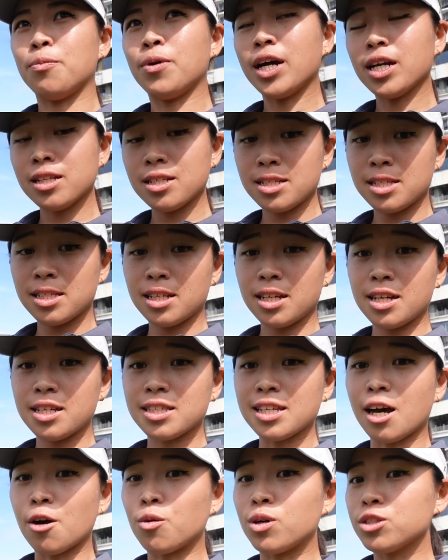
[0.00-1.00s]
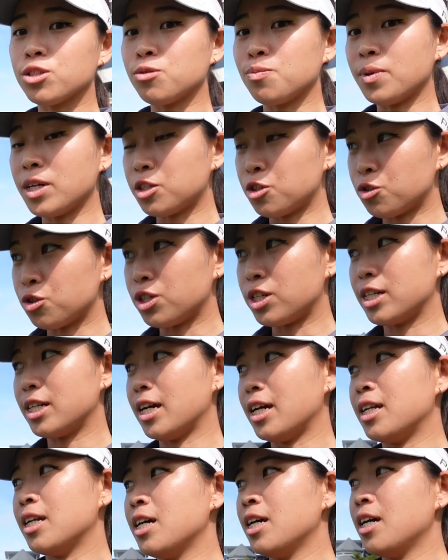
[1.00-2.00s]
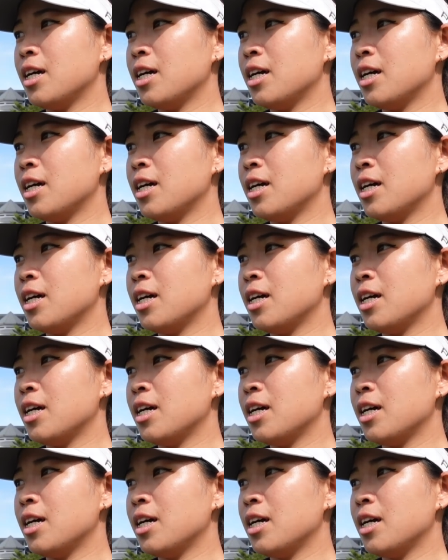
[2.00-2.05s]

practice this. I want to make sure that,